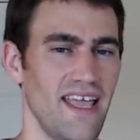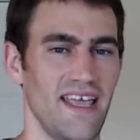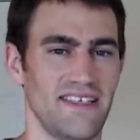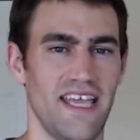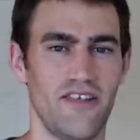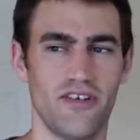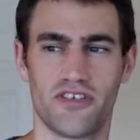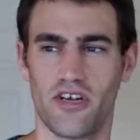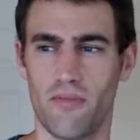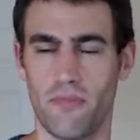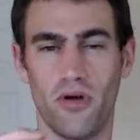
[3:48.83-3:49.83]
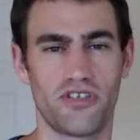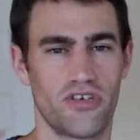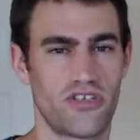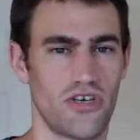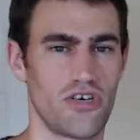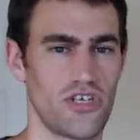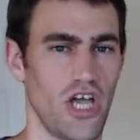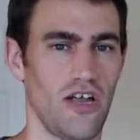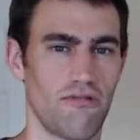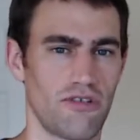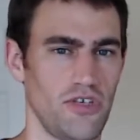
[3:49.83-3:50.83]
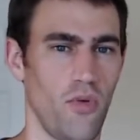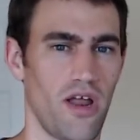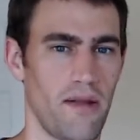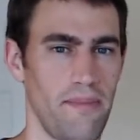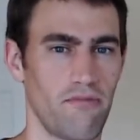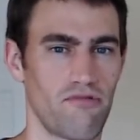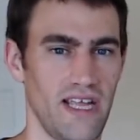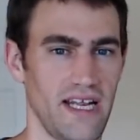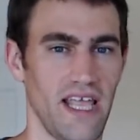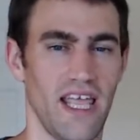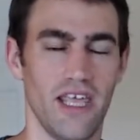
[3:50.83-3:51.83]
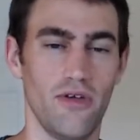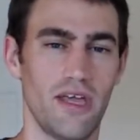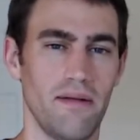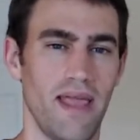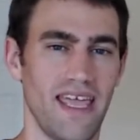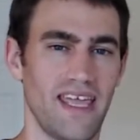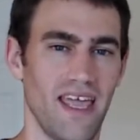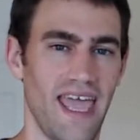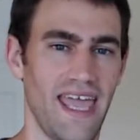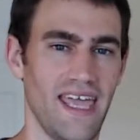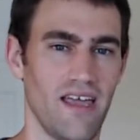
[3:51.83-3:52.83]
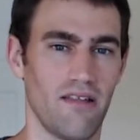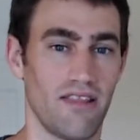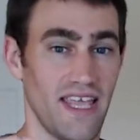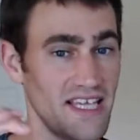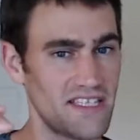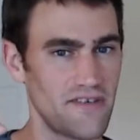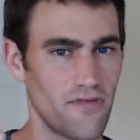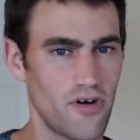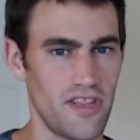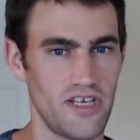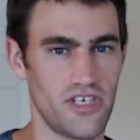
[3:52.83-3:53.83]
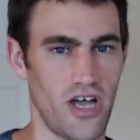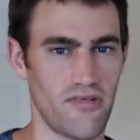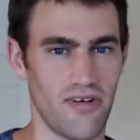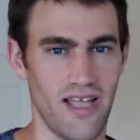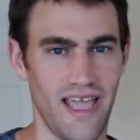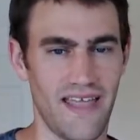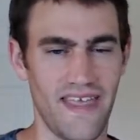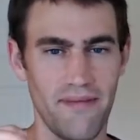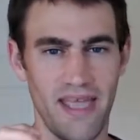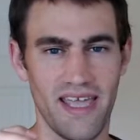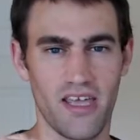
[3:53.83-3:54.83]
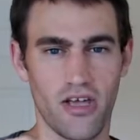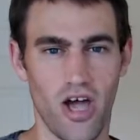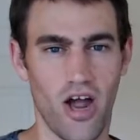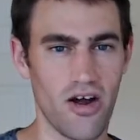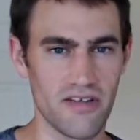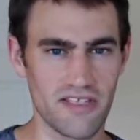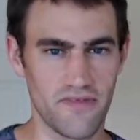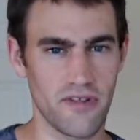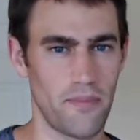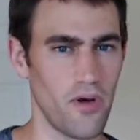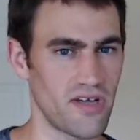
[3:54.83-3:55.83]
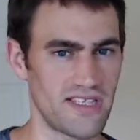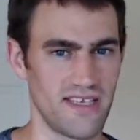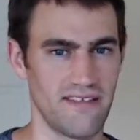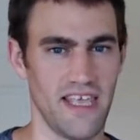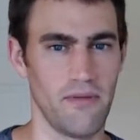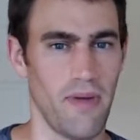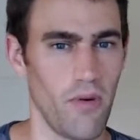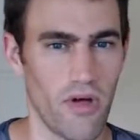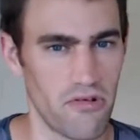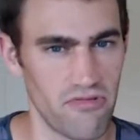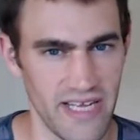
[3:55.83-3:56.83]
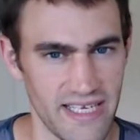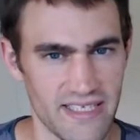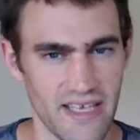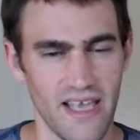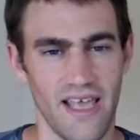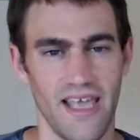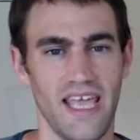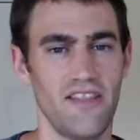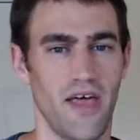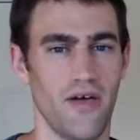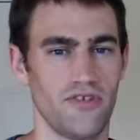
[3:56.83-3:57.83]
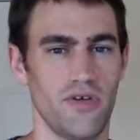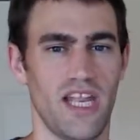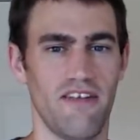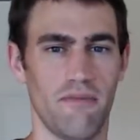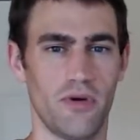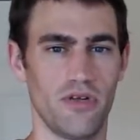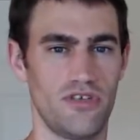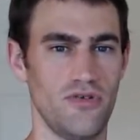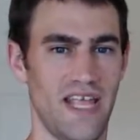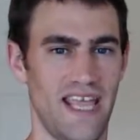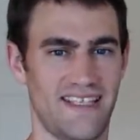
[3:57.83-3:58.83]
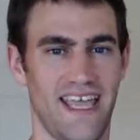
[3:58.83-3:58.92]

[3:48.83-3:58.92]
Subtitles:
Say there's certain books or certain genres you want to read. You can make a list for the genre and then make cards for the books that you might want to read in those. You can even put due dates.